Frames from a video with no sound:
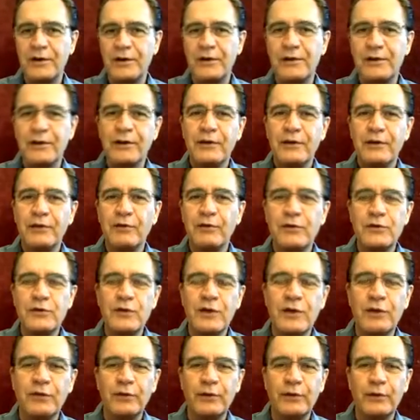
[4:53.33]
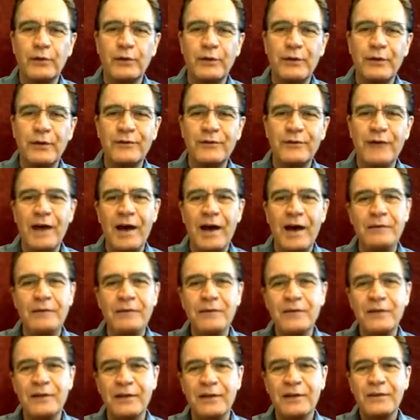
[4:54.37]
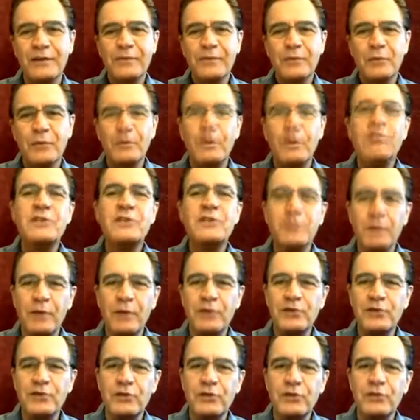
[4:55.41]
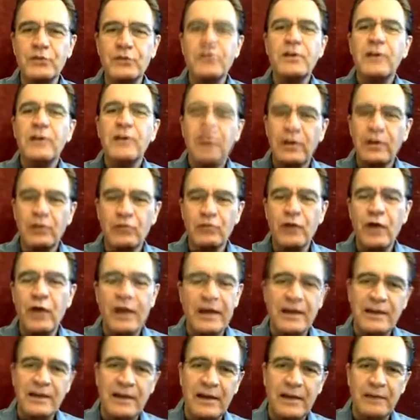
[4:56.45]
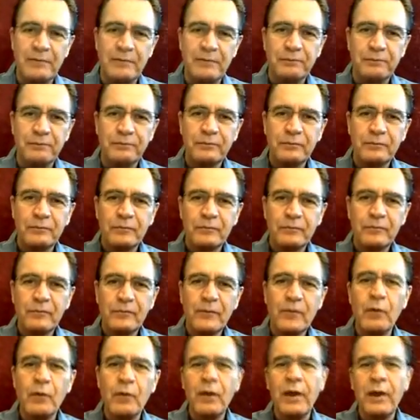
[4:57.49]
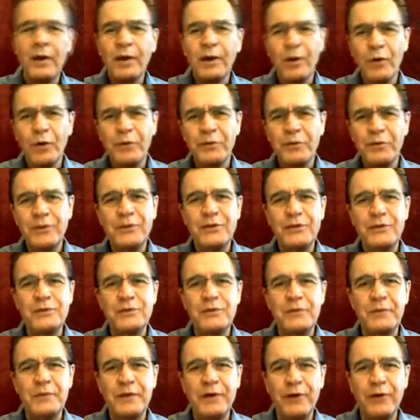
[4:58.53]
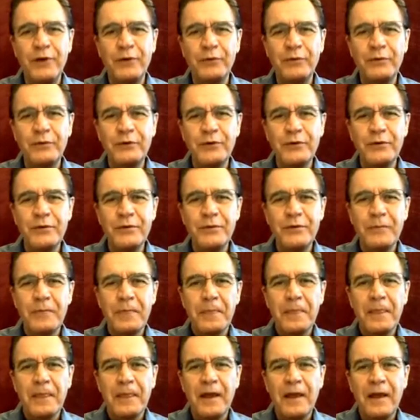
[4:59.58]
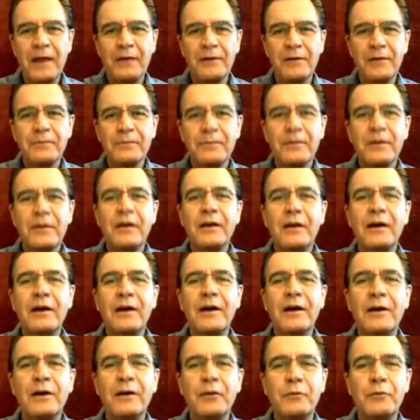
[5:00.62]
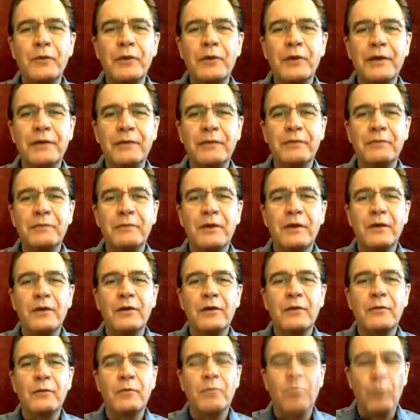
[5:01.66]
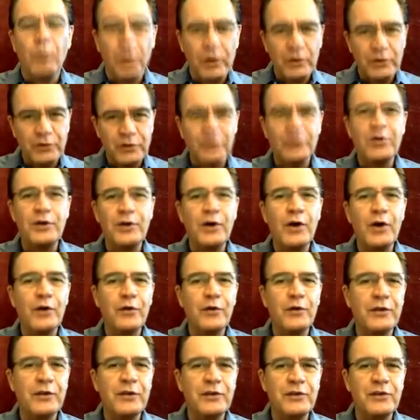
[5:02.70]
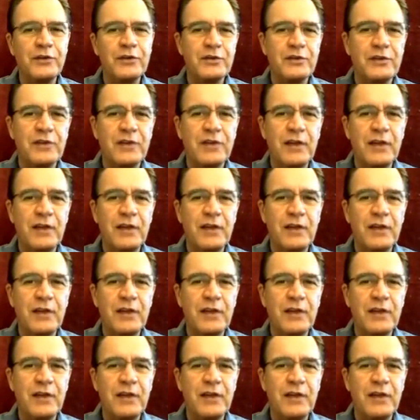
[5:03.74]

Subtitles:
give yourself a little bit of time to rest the muscles and try again. Well, I hope that this has been helpful to you, and we want you to know that this is a